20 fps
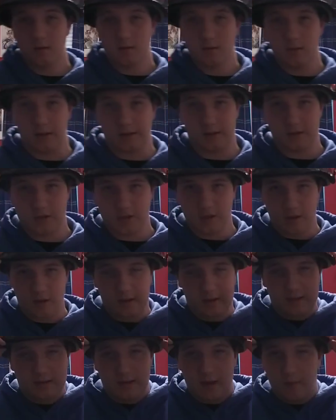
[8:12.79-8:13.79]
like, so
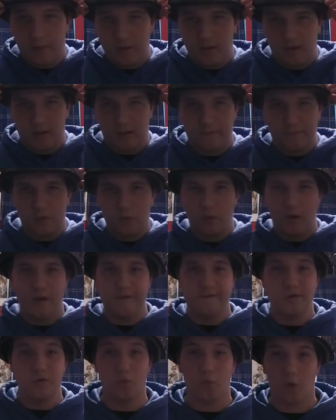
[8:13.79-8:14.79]
like that way, like, if
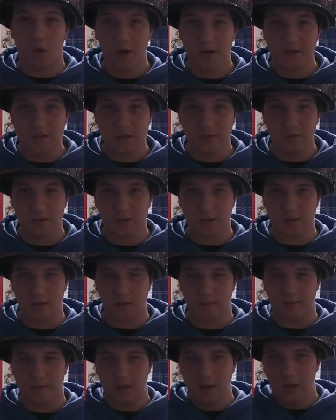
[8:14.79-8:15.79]
you want to, you
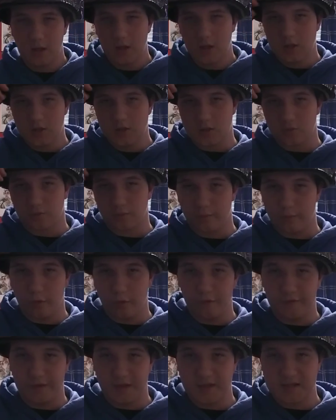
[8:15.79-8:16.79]
can just
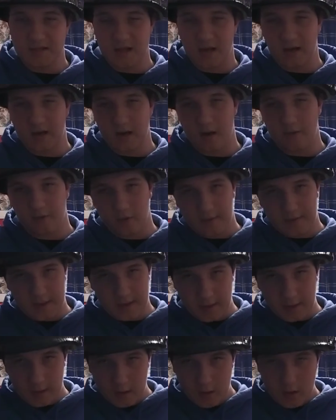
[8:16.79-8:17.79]
remove this net cover and
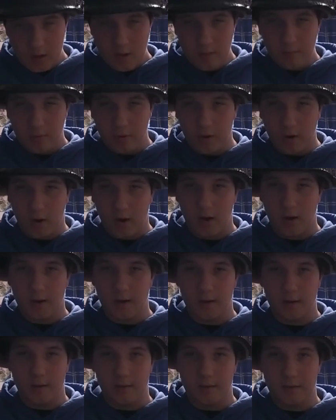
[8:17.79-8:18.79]
then put
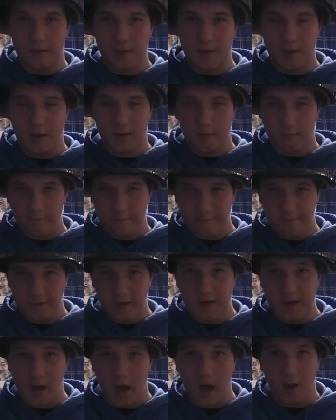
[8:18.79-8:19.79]
on the
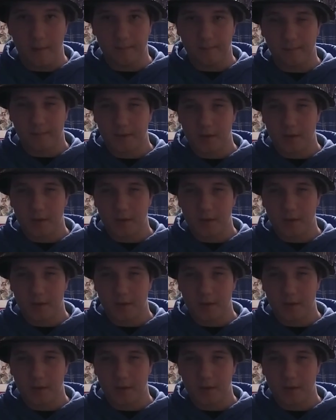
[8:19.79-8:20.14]
Vietnam